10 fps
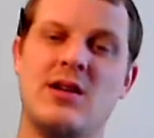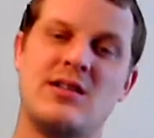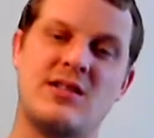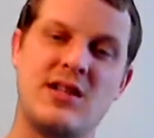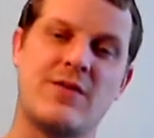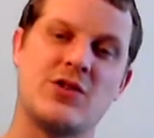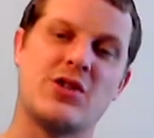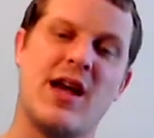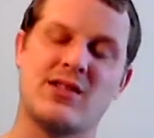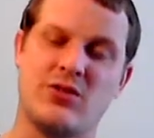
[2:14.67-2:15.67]
Steven
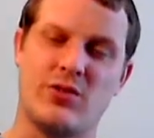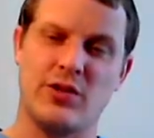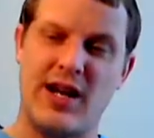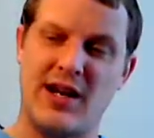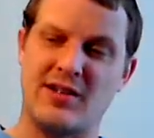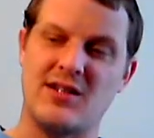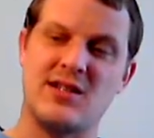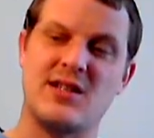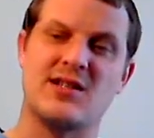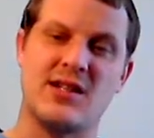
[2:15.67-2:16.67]
Jackson early on in the
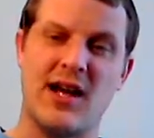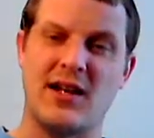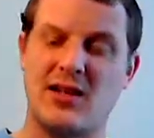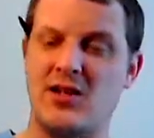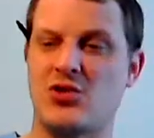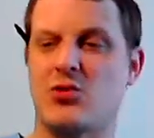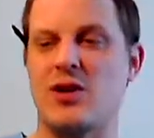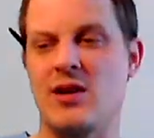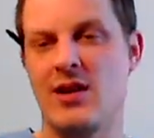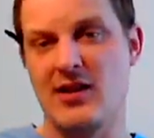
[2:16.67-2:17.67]
season got an
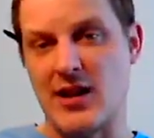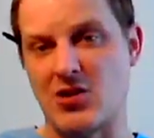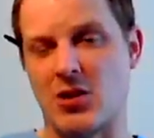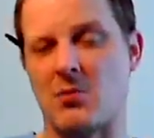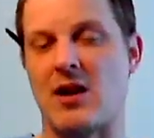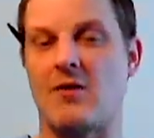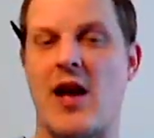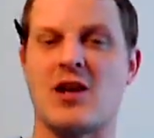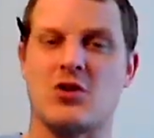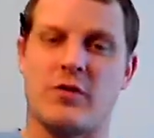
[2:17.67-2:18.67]
injury that took him out of
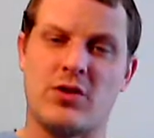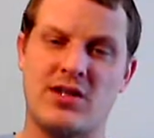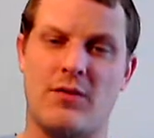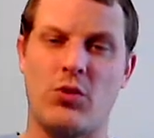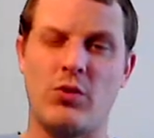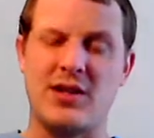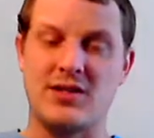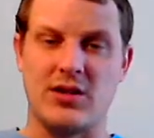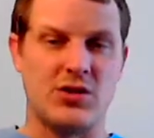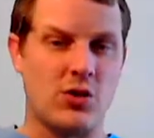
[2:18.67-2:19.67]
action for several weeks,
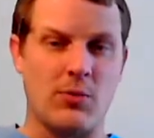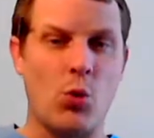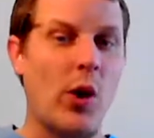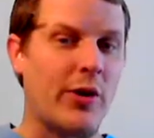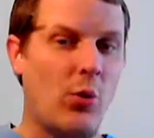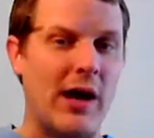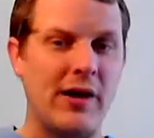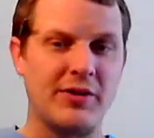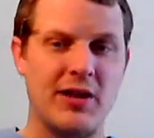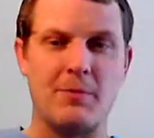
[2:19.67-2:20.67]
and it took him quite a
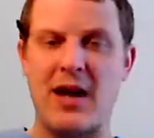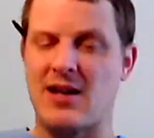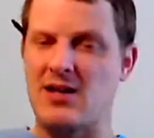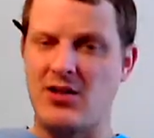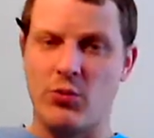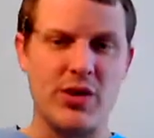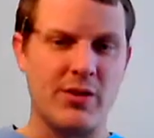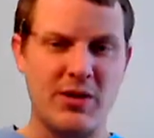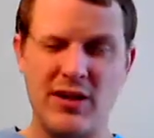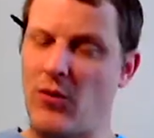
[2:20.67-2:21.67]
while to get back into the
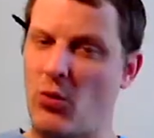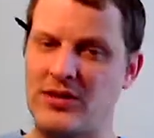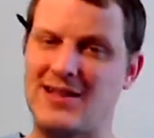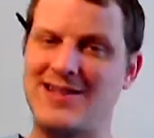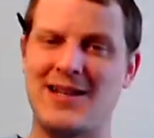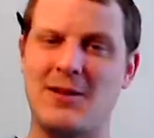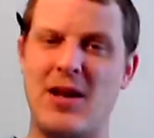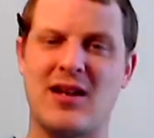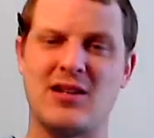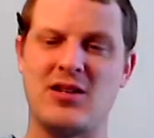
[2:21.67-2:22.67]
rhythm. And even once he did get
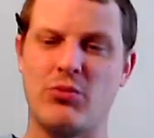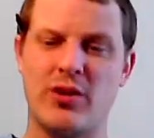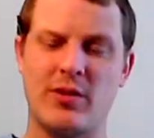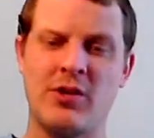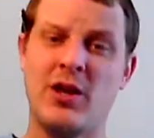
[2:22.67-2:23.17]
back into the rhythm,